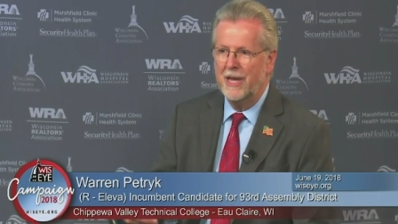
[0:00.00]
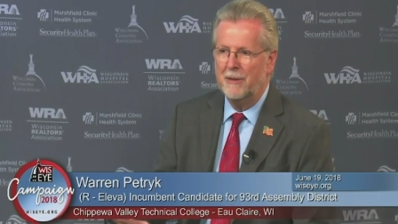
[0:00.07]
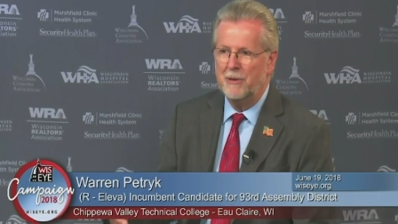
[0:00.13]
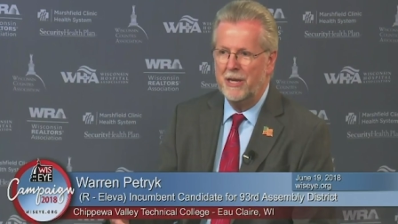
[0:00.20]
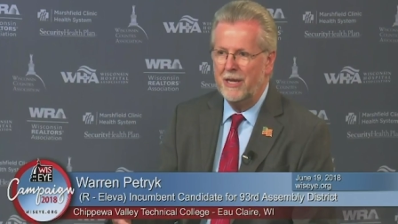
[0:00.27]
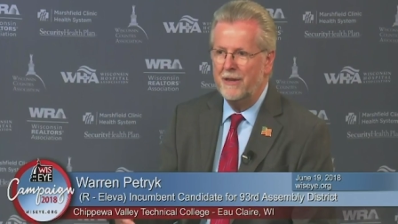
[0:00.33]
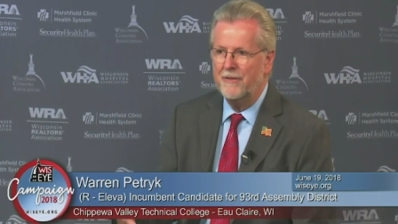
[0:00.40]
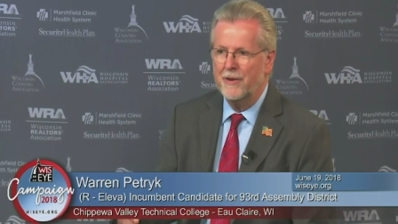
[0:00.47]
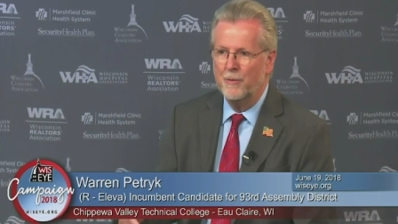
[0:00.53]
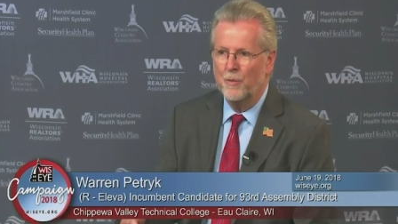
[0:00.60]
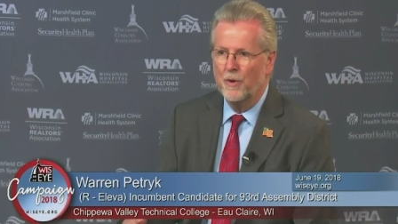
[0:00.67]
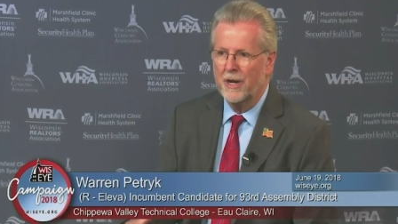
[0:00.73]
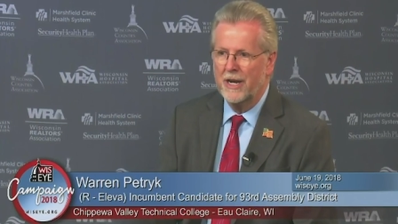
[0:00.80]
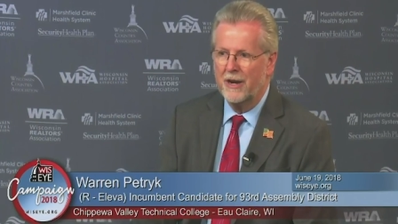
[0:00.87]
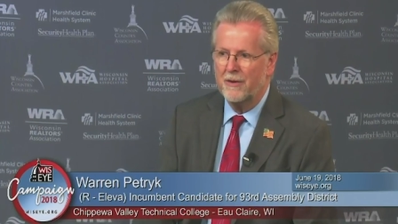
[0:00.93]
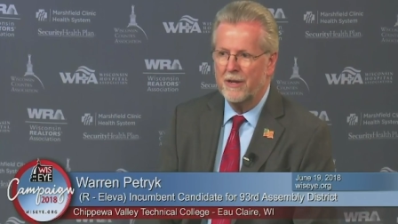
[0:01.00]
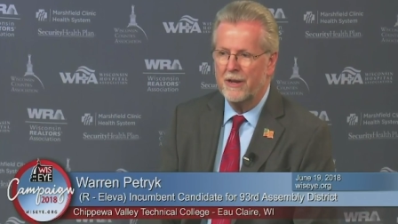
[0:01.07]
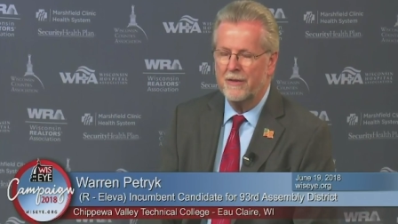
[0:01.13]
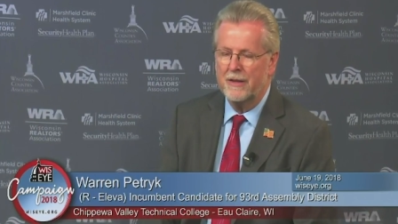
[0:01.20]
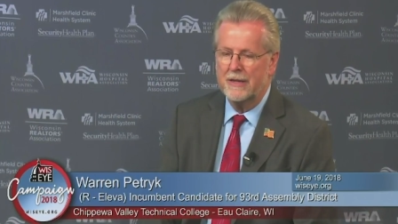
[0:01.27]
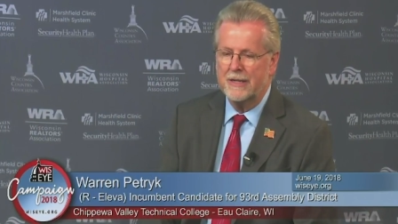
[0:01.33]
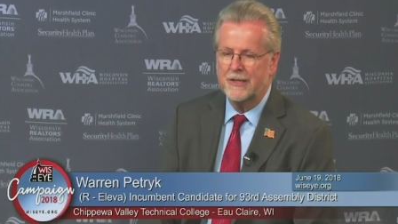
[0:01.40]
maybe even work out
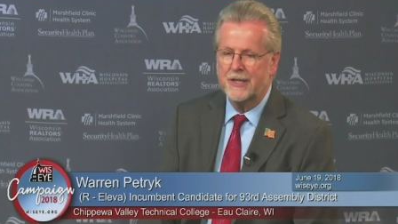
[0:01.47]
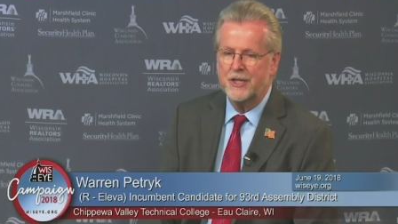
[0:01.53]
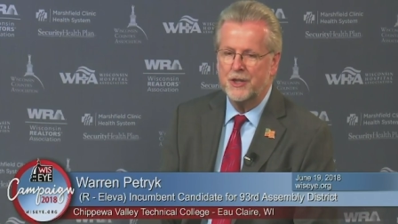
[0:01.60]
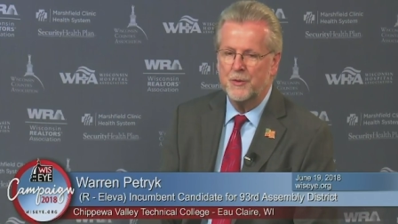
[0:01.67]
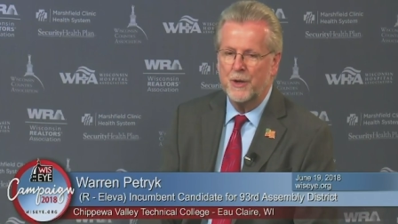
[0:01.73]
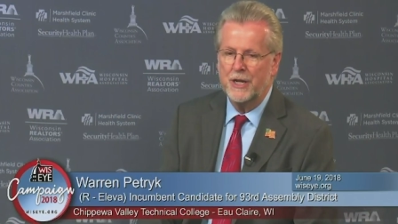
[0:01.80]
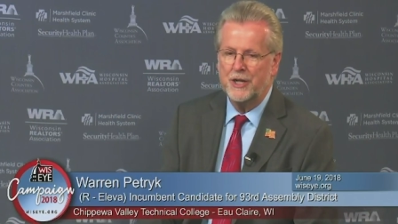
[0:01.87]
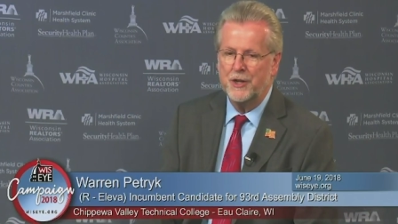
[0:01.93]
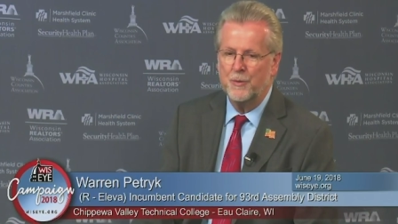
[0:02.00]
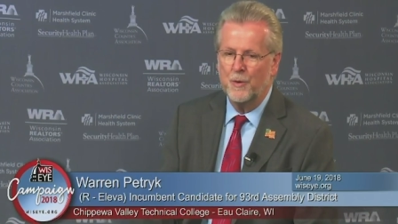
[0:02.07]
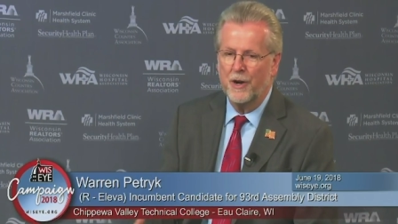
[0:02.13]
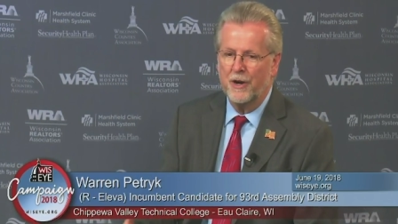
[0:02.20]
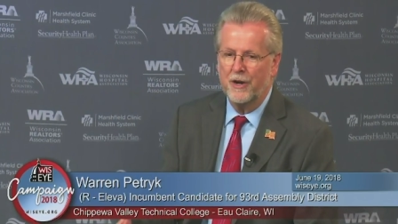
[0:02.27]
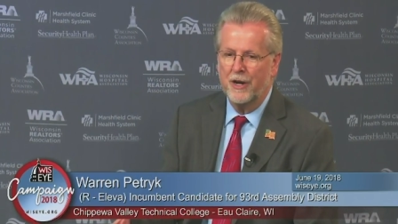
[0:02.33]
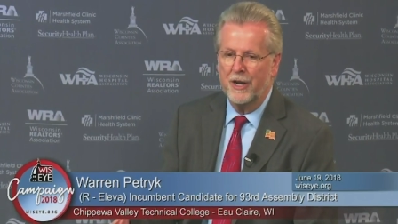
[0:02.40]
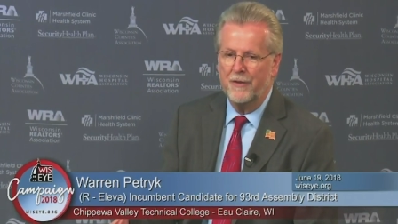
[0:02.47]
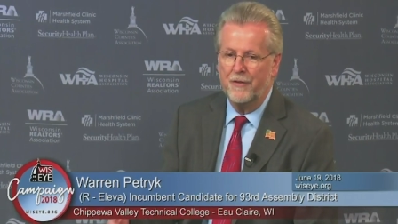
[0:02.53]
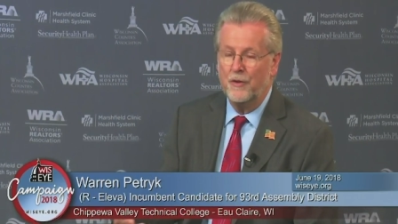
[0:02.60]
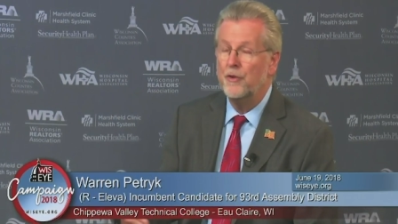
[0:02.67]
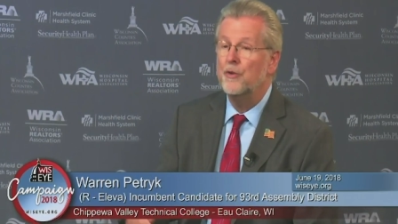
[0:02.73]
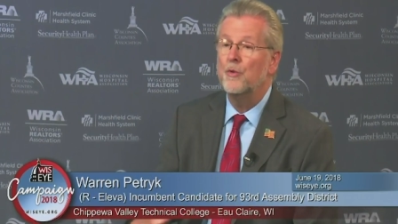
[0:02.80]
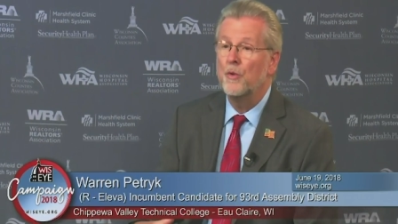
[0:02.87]
a, a situation where
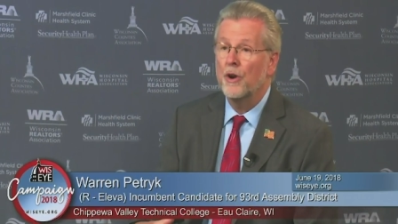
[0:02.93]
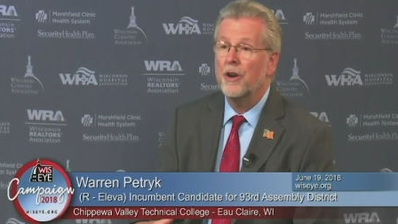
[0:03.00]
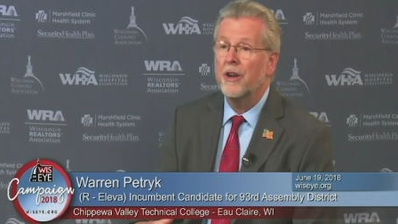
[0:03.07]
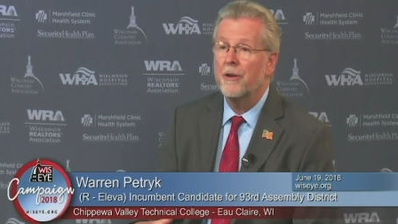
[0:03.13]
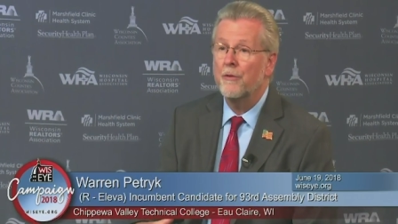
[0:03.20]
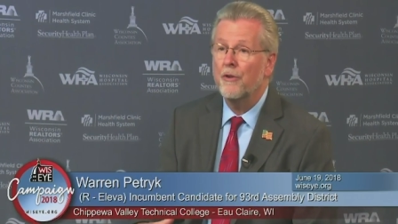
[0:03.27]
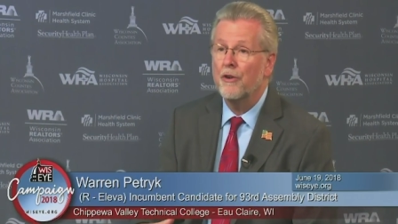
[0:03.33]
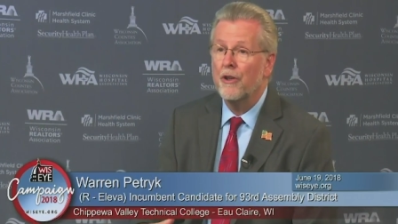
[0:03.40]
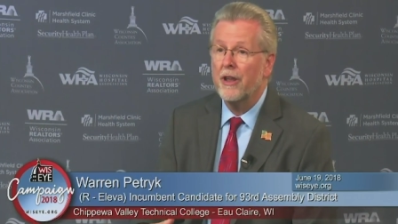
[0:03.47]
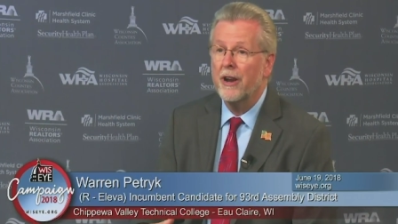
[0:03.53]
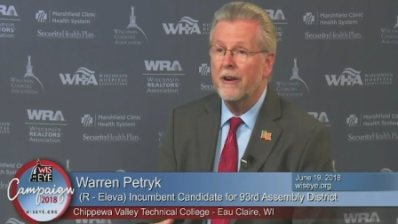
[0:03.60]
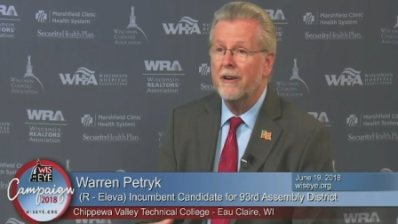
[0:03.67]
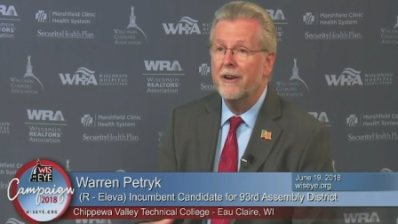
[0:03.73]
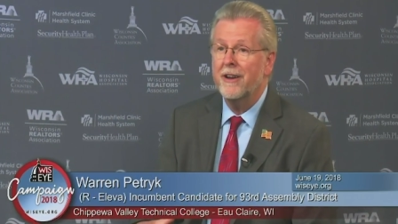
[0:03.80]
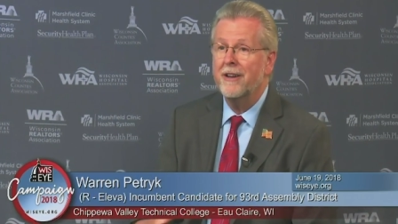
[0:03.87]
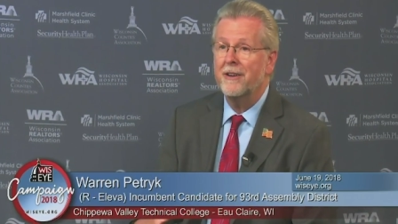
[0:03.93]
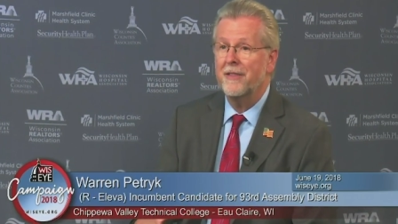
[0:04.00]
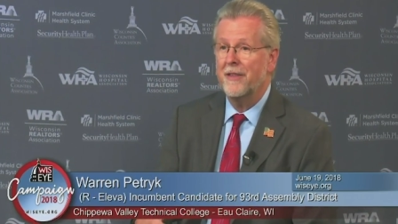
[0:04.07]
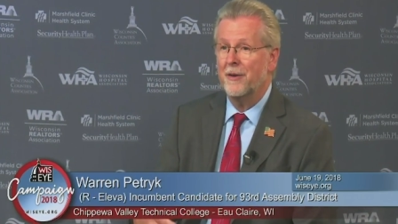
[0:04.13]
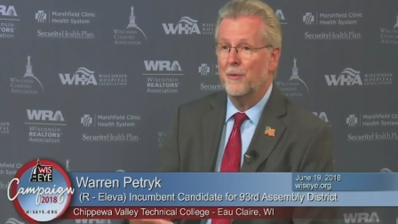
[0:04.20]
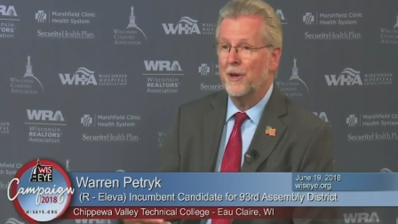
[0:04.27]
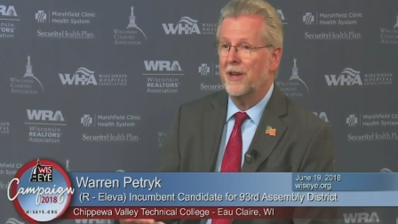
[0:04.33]
if you do work in a rural
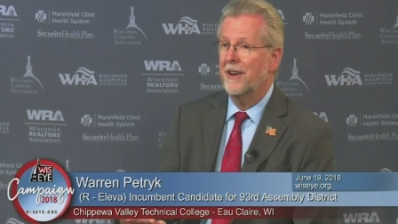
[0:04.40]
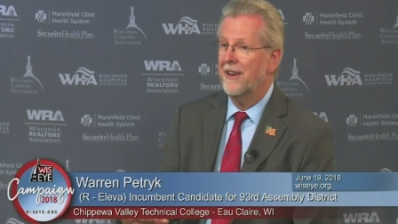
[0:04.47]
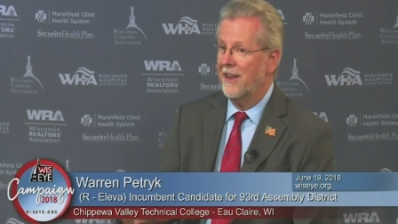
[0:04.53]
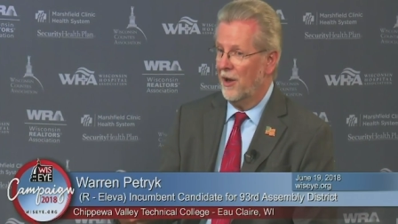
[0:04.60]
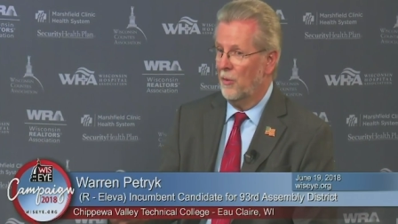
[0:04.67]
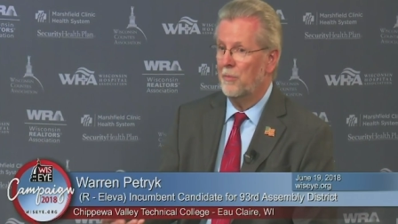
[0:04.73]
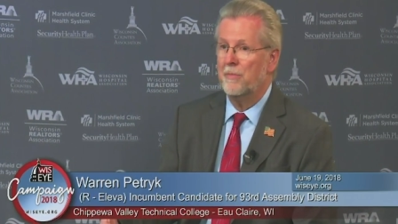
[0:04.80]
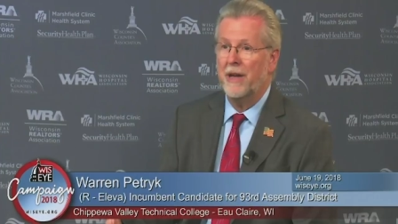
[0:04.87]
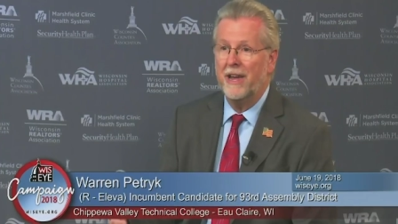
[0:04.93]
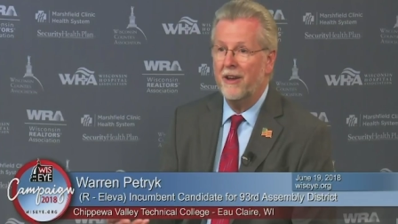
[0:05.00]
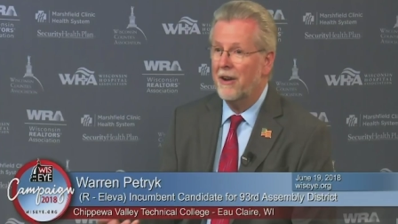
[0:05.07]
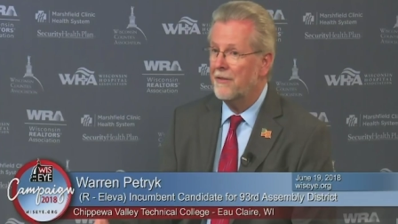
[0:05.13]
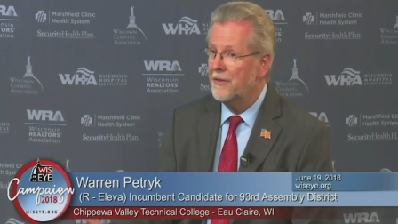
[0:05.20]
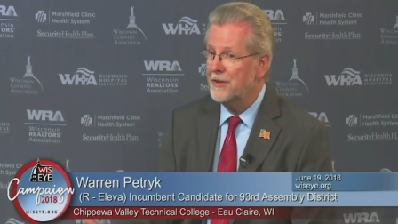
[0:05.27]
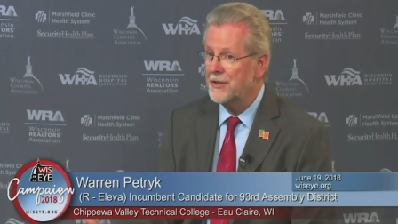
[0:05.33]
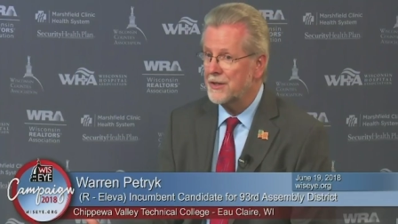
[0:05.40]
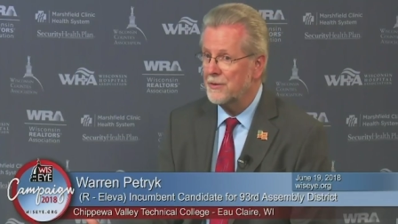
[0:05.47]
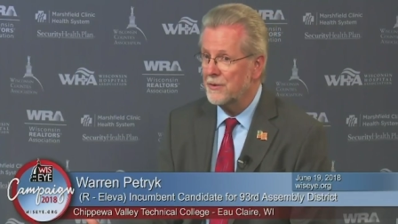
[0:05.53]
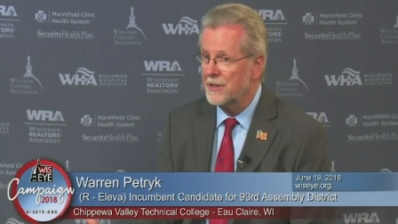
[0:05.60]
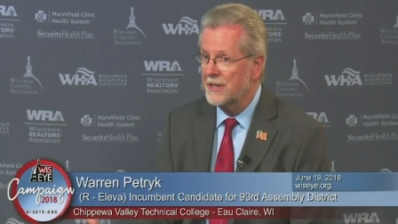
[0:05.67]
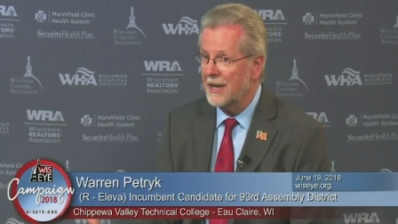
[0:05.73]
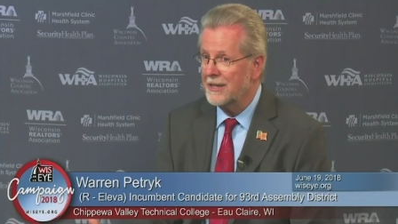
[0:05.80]
area that we can help pay off your
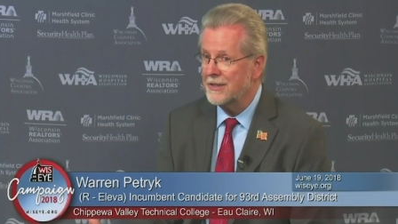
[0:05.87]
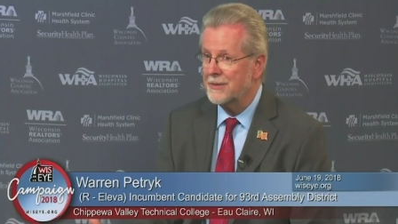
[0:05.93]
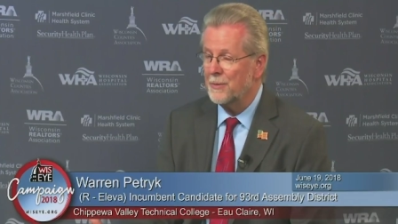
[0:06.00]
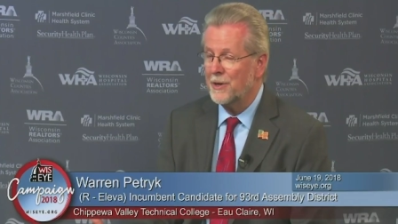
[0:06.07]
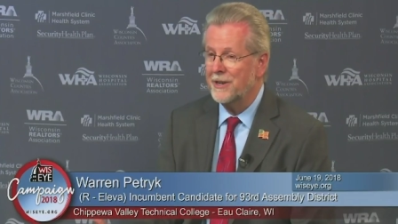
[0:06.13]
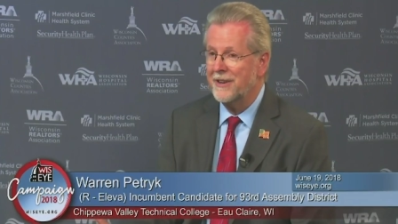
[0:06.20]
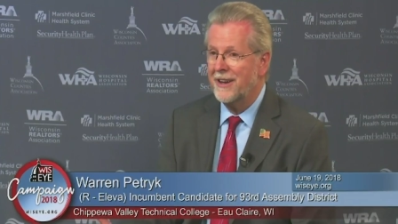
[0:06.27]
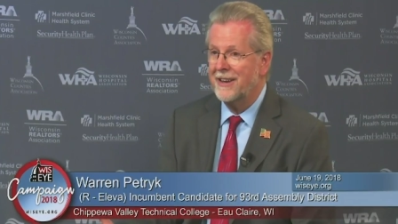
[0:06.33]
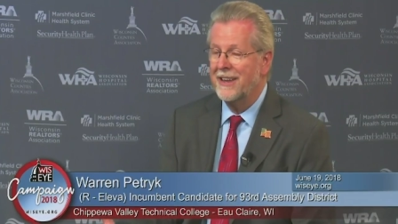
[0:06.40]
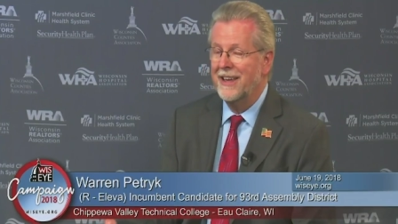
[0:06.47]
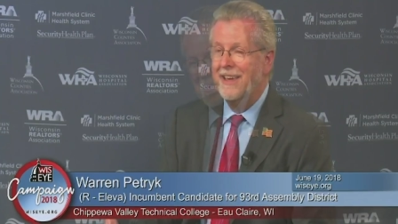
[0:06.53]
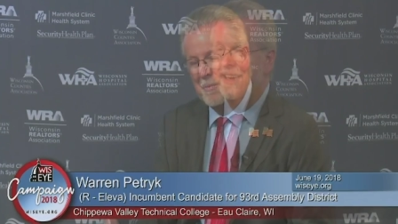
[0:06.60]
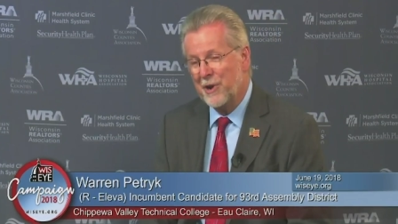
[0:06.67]
school debts and whatnot.